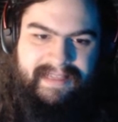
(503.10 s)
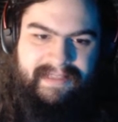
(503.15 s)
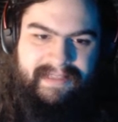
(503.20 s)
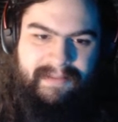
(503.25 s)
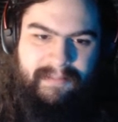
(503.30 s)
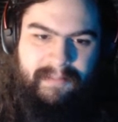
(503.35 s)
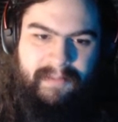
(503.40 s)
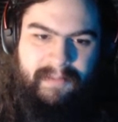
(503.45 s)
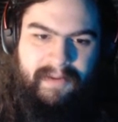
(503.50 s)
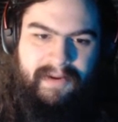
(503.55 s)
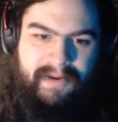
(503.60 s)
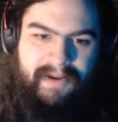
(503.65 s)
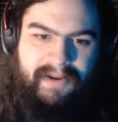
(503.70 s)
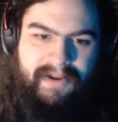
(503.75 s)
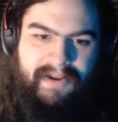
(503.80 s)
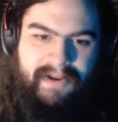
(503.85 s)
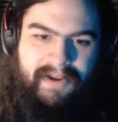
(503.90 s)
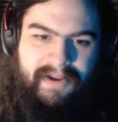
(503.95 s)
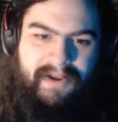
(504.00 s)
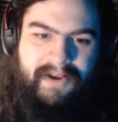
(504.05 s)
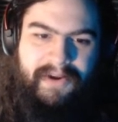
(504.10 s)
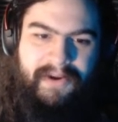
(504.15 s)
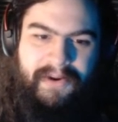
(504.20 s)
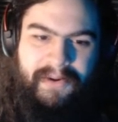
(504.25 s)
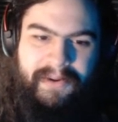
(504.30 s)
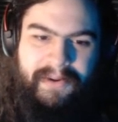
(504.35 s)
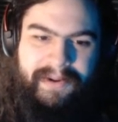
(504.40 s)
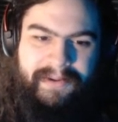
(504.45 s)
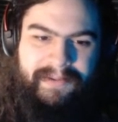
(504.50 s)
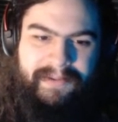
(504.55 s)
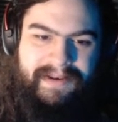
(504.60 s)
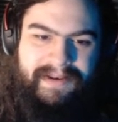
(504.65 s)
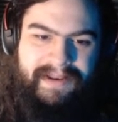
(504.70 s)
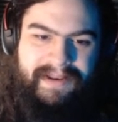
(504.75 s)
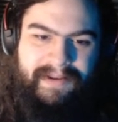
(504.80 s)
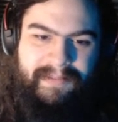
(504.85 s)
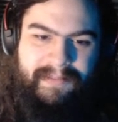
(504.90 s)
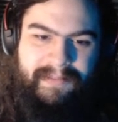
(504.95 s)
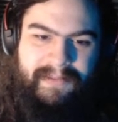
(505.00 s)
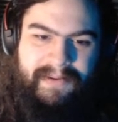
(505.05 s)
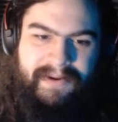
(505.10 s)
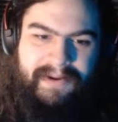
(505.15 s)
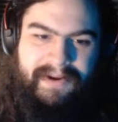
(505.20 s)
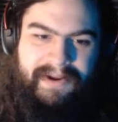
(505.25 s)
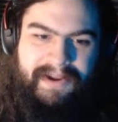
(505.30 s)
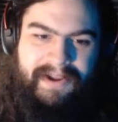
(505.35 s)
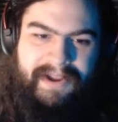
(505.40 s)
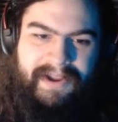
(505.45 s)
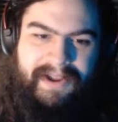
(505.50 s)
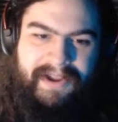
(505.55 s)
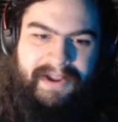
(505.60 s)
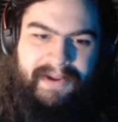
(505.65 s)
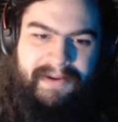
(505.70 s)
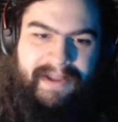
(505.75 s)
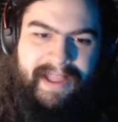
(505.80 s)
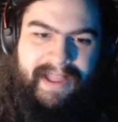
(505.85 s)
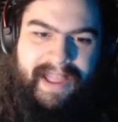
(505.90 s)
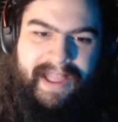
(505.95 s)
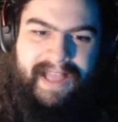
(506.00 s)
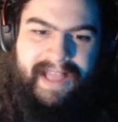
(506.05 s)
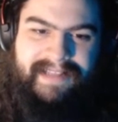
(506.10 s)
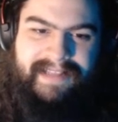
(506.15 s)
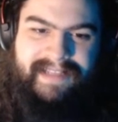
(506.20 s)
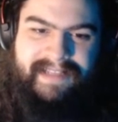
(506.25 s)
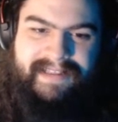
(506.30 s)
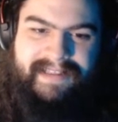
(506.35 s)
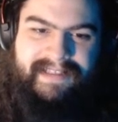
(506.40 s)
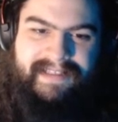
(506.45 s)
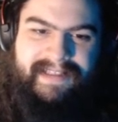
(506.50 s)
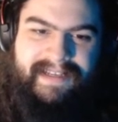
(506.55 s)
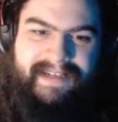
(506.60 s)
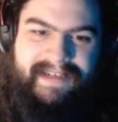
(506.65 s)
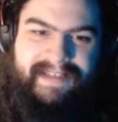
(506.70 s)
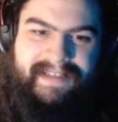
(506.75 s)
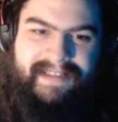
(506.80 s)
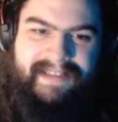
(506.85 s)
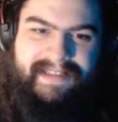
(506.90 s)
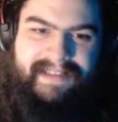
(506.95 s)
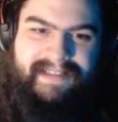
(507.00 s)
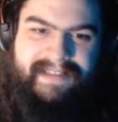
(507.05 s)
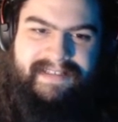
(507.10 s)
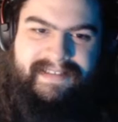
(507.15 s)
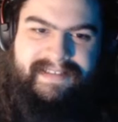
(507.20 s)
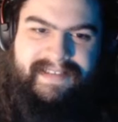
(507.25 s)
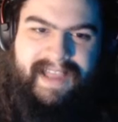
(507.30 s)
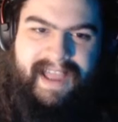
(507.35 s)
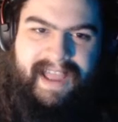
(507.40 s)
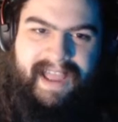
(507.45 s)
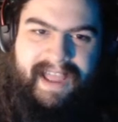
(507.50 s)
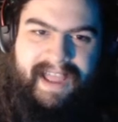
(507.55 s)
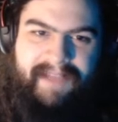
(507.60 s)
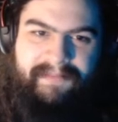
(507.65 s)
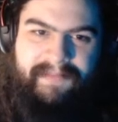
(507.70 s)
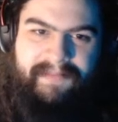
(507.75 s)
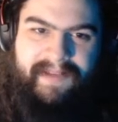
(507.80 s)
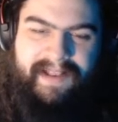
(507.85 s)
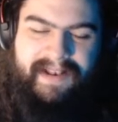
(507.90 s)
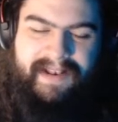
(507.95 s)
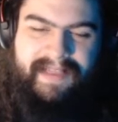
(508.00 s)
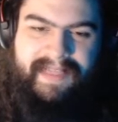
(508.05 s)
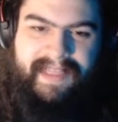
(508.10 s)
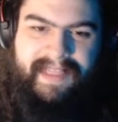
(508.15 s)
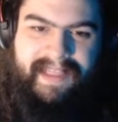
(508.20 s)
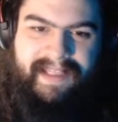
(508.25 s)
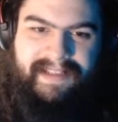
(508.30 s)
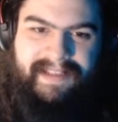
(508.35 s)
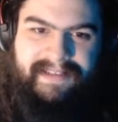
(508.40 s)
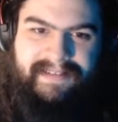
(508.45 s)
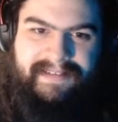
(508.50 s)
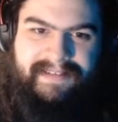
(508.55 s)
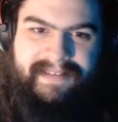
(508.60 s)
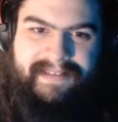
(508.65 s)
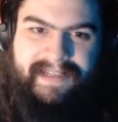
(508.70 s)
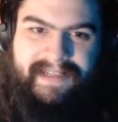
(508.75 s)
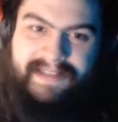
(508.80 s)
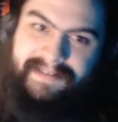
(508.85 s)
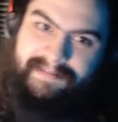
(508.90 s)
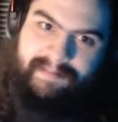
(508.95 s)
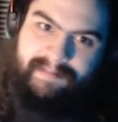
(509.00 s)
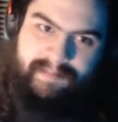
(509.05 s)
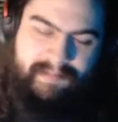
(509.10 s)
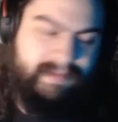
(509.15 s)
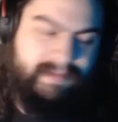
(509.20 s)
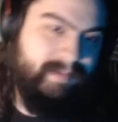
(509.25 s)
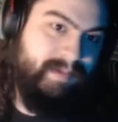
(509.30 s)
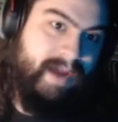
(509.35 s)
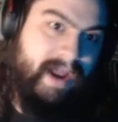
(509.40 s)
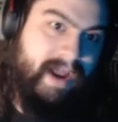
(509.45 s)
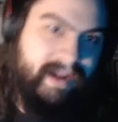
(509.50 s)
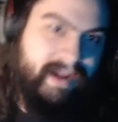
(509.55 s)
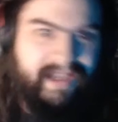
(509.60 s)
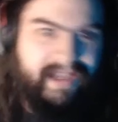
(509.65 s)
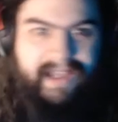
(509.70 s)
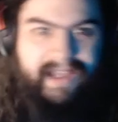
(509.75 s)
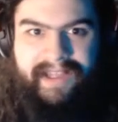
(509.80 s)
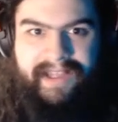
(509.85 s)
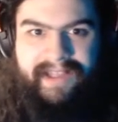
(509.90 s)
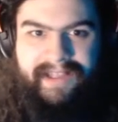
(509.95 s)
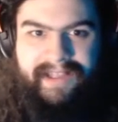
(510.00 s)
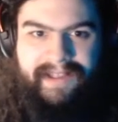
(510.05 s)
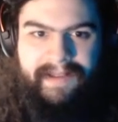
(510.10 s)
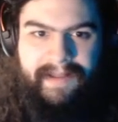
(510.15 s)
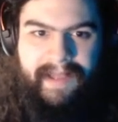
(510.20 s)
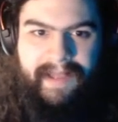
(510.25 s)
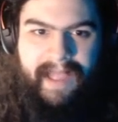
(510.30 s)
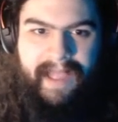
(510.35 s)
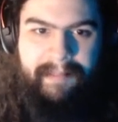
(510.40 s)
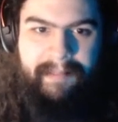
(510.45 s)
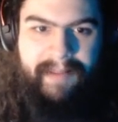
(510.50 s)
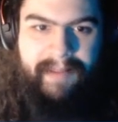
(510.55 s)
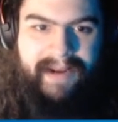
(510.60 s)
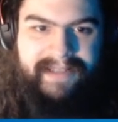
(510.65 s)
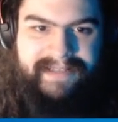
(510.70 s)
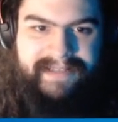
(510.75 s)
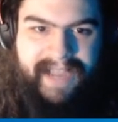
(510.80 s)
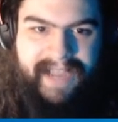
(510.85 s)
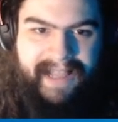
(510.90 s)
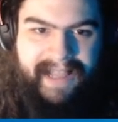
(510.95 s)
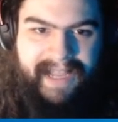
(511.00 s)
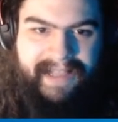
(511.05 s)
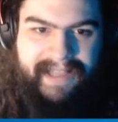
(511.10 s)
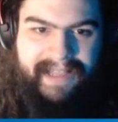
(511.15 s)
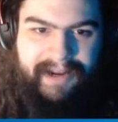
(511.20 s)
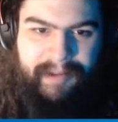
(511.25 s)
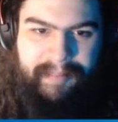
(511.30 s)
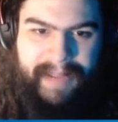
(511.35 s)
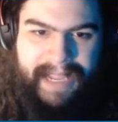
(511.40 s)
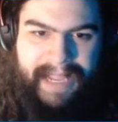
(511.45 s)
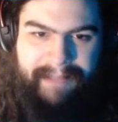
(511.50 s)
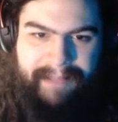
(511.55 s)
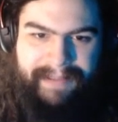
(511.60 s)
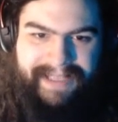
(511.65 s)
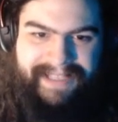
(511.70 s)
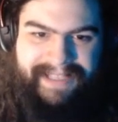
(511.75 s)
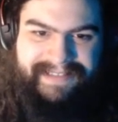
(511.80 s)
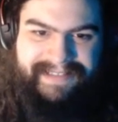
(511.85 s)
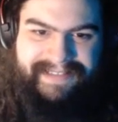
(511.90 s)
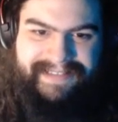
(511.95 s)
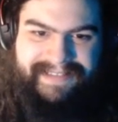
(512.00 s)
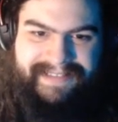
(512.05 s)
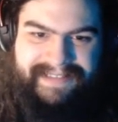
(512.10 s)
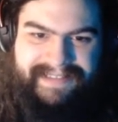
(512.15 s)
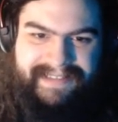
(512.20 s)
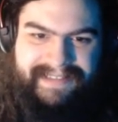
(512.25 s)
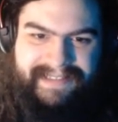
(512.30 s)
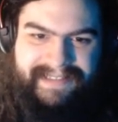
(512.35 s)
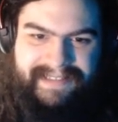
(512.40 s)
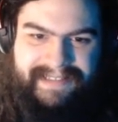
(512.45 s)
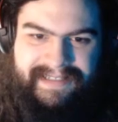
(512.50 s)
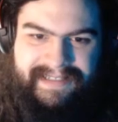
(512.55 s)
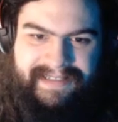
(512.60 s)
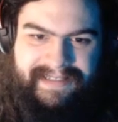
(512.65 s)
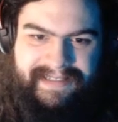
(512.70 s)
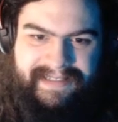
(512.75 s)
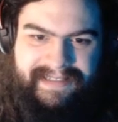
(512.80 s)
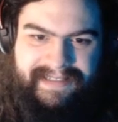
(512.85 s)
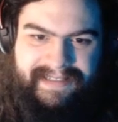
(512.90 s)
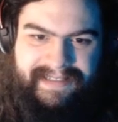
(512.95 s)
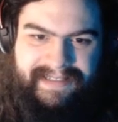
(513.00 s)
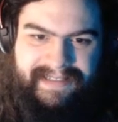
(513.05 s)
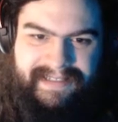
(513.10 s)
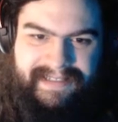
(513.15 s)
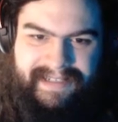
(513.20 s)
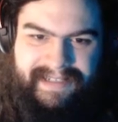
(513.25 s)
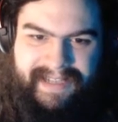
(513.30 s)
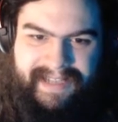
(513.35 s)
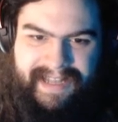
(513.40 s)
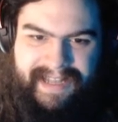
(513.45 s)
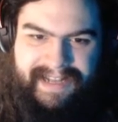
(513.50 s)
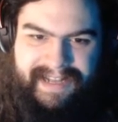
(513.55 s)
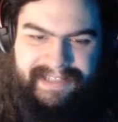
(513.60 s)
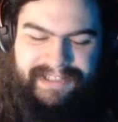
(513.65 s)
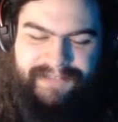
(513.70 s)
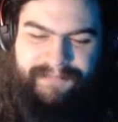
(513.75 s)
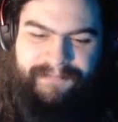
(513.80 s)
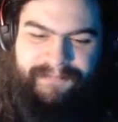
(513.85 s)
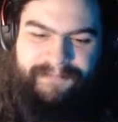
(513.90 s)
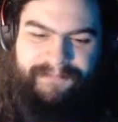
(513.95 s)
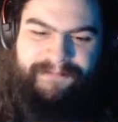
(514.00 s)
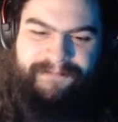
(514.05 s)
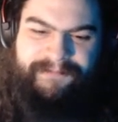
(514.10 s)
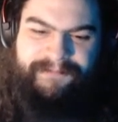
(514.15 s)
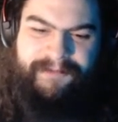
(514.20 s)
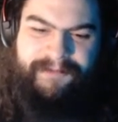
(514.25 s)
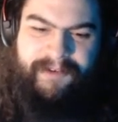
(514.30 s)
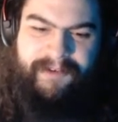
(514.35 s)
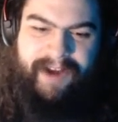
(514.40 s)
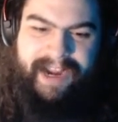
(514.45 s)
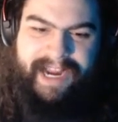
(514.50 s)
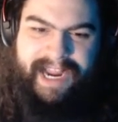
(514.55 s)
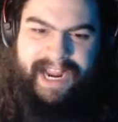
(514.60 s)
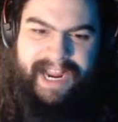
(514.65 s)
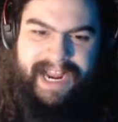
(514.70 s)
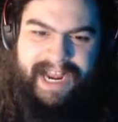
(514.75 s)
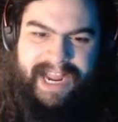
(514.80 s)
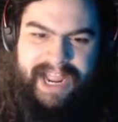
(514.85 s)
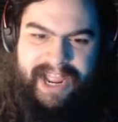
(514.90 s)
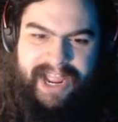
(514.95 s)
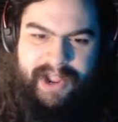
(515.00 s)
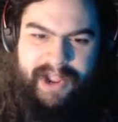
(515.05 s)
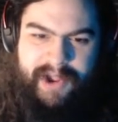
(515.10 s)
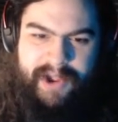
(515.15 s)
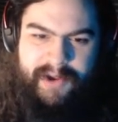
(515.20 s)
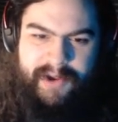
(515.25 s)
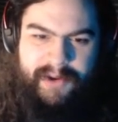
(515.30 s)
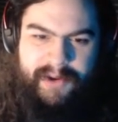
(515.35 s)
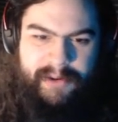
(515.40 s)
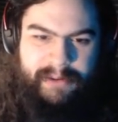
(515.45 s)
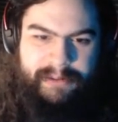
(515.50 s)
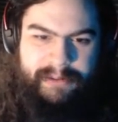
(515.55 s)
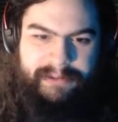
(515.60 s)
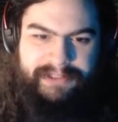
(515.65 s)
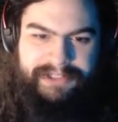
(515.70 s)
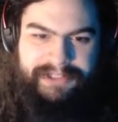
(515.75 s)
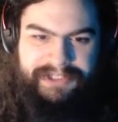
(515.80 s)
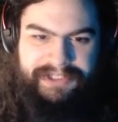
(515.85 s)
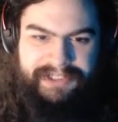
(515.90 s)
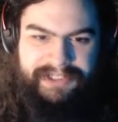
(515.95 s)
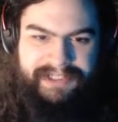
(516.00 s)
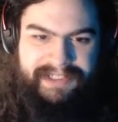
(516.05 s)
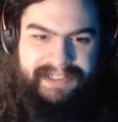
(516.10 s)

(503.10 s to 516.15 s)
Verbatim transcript: Whoa! It, whoa! It's like the the the, the sky fin things in Subnautica, but it's kind of like little babies, and it's freaking huge.